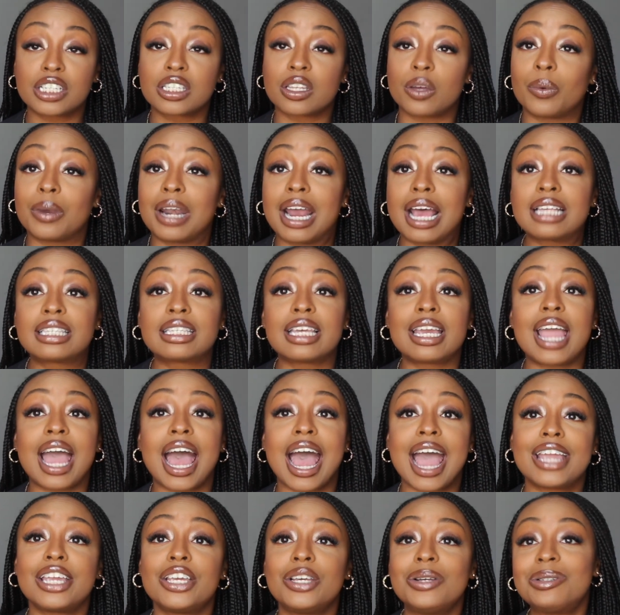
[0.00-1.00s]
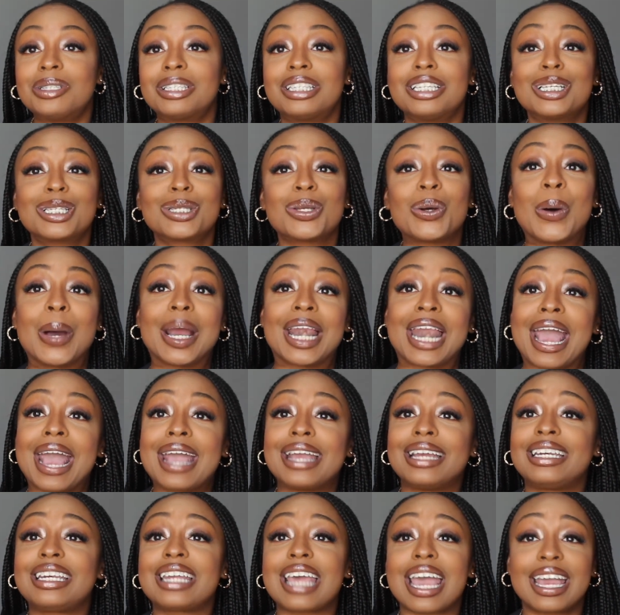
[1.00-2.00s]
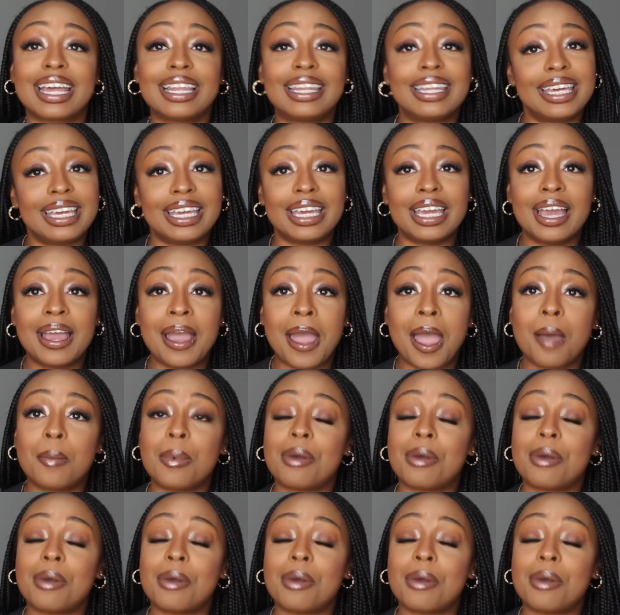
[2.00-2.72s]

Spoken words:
so when I say I use this on a daily,